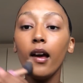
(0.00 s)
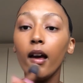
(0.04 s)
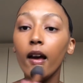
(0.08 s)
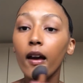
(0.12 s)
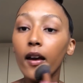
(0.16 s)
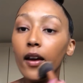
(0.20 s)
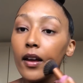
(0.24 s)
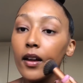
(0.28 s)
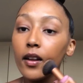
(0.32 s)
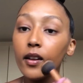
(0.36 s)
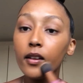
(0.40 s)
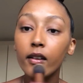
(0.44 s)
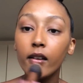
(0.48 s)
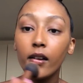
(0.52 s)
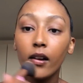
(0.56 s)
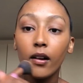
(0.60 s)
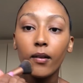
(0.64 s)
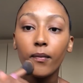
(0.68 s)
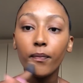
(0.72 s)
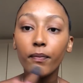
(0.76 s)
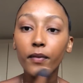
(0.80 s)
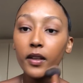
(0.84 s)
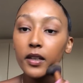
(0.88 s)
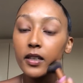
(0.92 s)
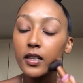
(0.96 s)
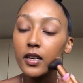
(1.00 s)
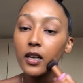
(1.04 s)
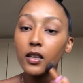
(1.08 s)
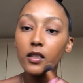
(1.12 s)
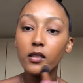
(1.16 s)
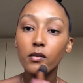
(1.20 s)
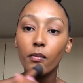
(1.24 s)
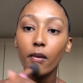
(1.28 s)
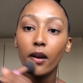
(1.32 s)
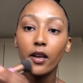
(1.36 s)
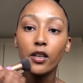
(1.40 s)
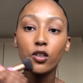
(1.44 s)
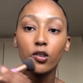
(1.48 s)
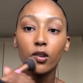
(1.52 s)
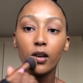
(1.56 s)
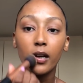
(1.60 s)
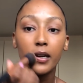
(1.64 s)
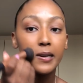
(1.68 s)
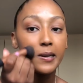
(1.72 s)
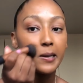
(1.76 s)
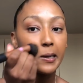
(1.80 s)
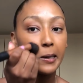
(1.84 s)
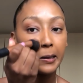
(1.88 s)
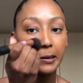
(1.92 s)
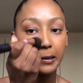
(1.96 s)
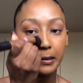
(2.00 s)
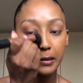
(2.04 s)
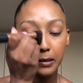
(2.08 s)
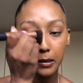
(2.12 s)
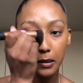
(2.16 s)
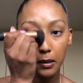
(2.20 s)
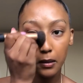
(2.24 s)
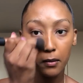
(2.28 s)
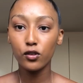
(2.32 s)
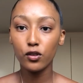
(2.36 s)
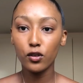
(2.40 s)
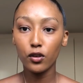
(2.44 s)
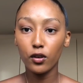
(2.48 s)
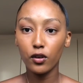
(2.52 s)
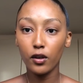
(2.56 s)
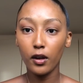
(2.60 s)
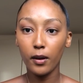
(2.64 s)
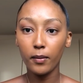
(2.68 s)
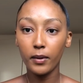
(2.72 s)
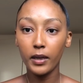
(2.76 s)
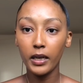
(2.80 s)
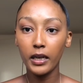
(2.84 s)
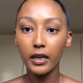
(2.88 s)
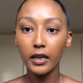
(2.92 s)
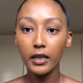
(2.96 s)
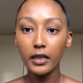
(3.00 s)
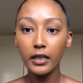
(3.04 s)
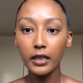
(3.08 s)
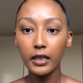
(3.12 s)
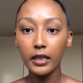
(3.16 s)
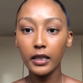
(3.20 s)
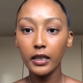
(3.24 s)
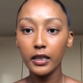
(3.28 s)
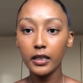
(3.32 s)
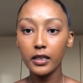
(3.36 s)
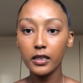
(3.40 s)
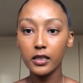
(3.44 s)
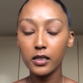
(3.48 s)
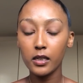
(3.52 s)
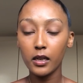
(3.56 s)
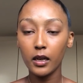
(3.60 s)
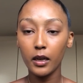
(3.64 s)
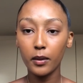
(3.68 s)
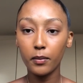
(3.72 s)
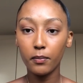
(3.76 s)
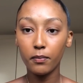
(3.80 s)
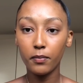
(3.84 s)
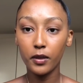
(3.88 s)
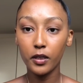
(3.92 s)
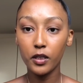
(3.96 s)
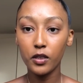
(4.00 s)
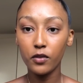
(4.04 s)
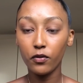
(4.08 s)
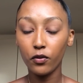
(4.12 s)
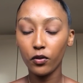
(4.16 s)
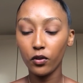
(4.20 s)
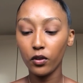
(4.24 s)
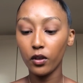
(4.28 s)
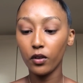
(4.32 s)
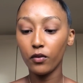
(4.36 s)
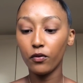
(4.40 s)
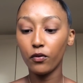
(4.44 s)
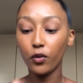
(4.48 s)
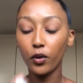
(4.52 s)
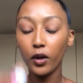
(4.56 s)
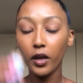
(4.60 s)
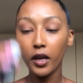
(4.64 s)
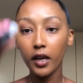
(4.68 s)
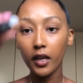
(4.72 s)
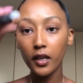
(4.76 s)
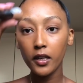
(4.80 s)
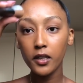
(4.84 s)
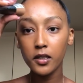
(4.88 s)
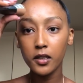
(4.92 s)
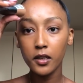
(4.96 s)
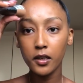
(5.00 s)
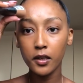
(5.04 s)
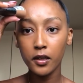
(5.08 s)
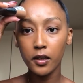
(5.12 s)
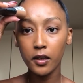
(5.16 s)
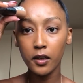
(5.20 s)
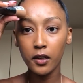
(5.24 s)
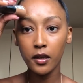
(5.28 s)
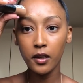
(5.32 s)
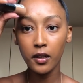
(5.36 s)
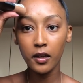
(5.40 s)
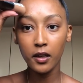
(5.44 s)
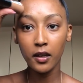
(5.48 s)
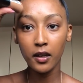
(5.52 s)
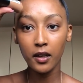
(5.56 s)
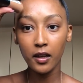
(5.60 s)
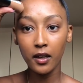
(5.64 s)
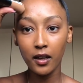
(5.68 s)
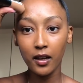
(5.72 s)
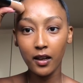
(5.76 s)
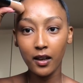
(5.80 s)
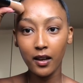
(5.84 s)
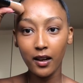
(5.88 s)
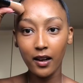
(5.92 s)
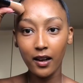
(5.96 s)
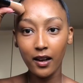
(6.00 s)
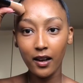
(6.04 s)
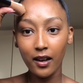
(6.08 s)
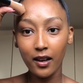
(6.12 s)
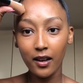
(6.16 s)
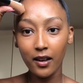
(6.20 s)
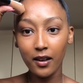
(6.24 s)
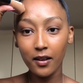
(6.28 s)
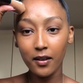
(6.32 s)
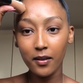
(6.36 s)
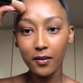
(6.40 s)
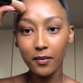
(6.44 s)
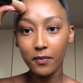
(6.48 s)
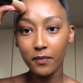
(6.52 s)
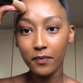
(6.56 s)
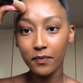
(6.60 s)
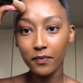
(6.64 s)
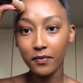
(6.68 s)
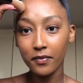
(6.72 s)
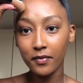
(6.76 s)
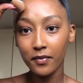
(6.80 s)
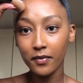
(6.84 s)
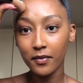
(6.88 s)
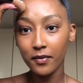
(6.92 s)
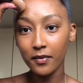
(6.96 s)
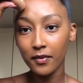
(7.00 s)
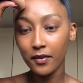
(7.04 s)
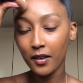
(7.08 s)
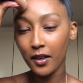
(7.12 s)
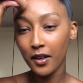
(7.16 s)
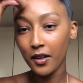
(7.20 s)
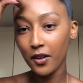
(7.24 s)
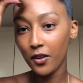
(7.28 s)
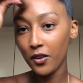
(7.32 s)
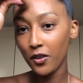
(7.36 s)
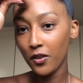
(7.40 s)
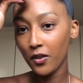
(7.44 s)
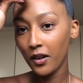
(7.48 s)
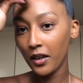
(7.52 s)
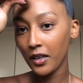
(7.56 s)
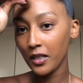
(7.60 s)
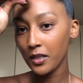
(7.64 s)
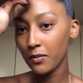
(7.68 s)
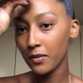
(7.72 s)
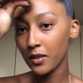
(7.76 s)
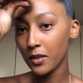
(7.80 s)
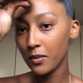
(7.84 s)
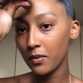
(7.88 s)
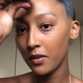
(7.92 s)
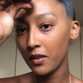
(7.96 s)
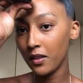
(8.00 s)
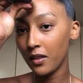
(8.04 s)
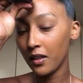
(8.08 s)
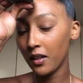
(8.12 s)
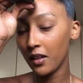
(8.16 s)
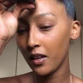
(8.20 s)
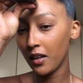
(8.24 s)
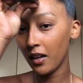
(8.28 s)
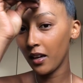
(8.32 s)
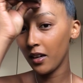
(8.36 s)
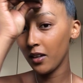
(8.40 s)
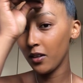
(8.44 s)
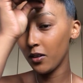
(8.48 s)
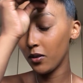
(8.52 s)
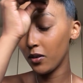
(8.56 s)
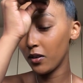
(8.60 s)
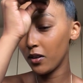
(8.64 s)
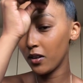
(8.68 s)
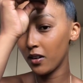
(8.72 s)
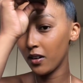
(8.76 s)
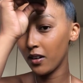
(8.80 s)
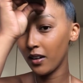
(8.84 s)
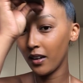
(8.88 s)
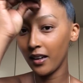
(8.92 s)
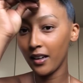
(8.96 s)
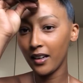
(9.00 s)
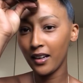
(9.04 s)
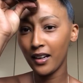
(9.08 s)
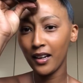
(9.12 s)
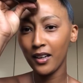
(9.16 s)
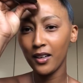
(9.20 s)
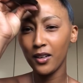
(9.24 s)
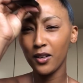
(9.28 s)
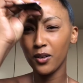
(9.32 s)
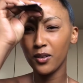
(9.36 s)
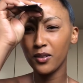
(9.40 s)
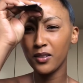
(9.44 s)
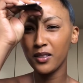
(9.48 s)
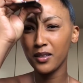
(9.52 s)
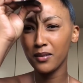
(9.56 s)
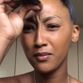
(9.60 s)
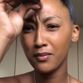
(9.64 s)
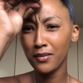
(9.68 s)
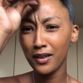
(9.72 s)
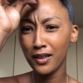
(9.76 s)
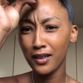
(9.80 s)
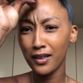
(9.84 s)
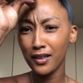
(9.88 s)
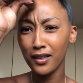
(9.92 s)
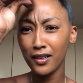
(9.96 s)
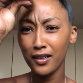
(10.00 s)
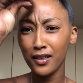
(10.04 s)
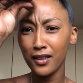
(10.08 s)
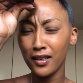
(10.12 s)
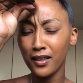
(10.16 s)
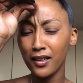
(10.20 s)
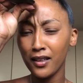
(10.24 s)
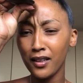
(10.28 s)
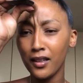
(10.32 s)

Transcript: and yeah, it does match quite nice. So I'm gonna need a side bit for the forehead. I know you guys must be thinking I look like I looked on